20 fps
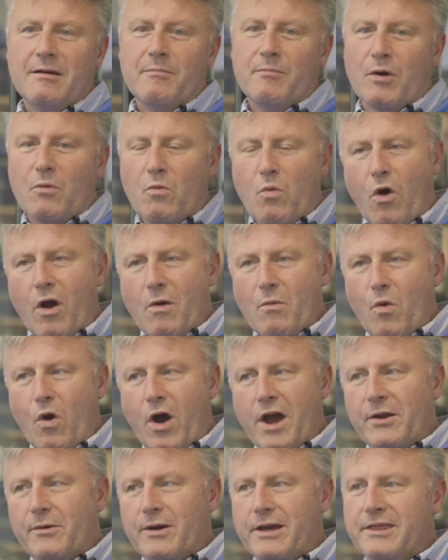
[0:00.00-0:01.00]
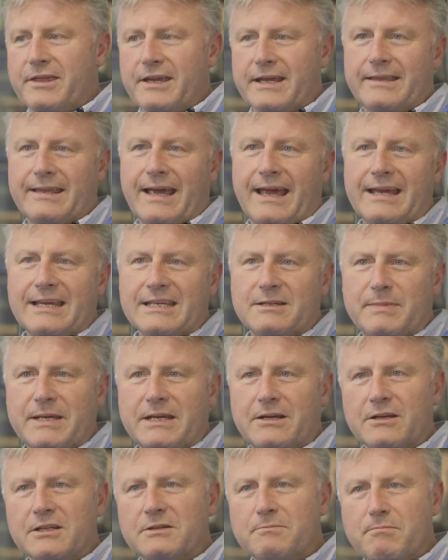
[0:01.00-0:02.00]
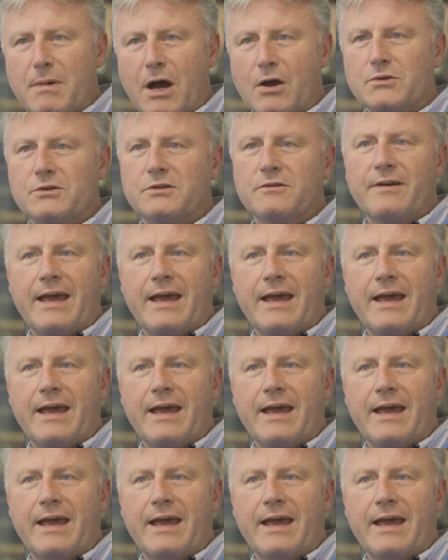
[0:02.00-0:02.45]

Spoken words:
But why do I think that? Is because most